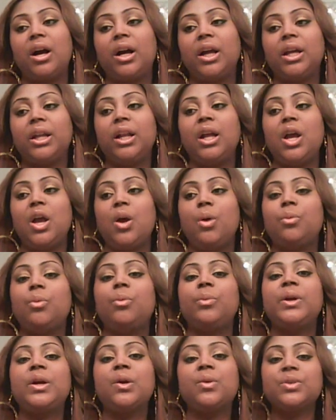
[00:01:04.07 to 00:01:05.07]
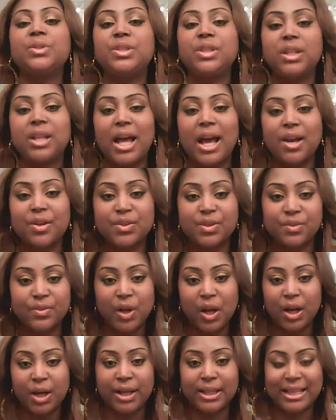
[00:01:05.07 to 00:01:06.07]
God. When we go into the
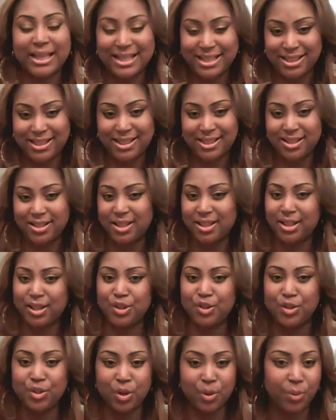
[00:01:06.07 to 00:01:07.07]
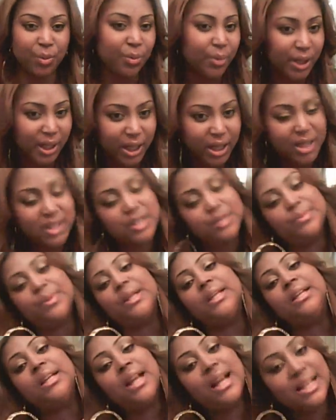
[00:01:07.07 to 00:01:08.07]
house of God, yes, it's good, we want a
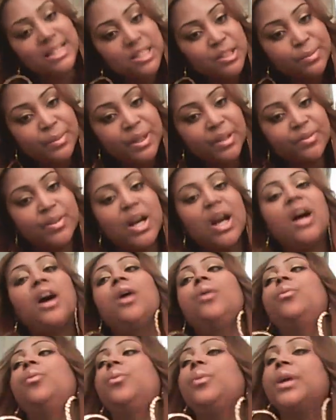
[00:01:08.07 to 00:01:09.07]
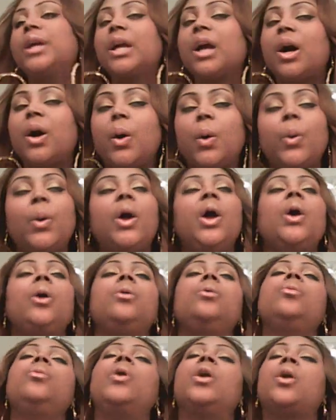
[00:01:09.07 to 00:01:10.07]
husband. Yes, men of God, when we go,
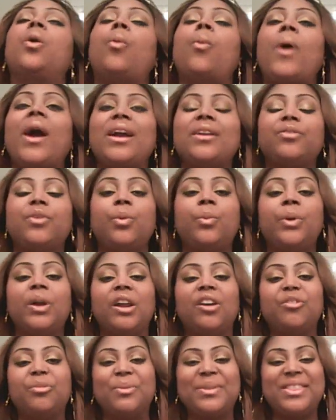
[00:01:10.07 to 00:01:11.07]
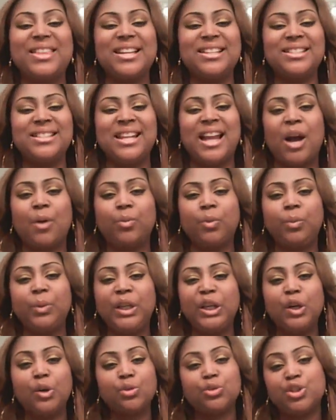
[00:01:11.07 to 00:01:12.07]
we want a wife or whatever, but that's
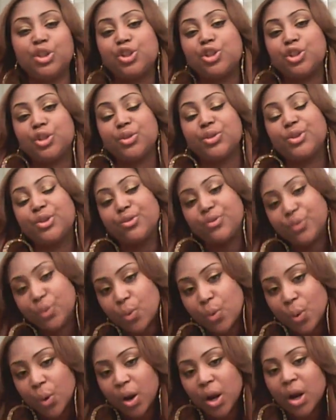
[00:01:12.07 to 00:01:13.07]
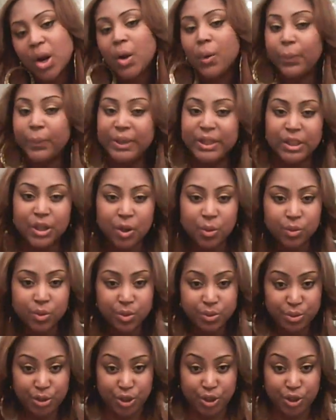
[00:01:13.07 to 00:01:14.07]
not what we go to church for. We
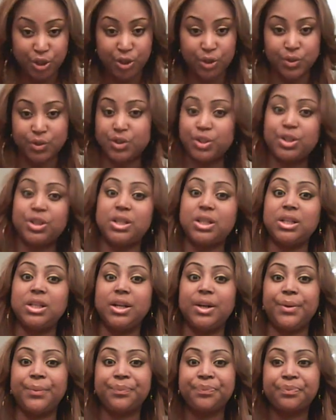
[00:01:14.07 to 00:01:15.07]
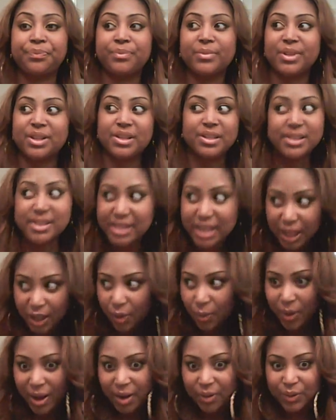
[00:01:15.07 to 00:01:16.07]
don't go to church to
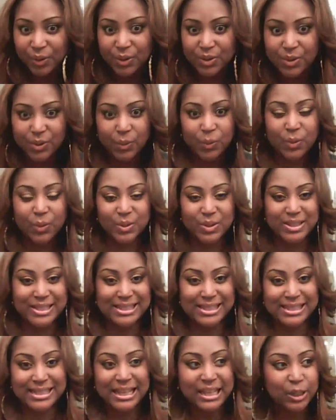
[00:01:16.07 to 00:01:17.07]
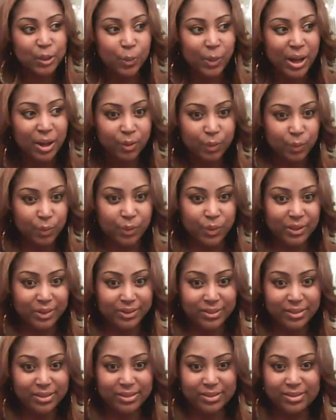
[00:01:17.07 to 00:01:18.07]
single out or signal out
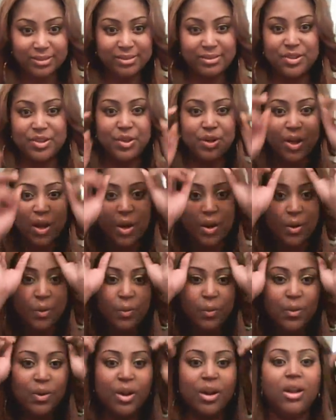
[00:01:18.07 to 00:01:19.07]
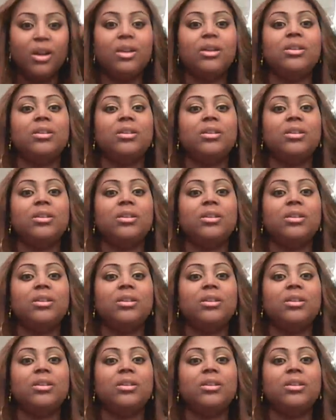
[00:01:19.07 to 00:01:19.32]
or, you know,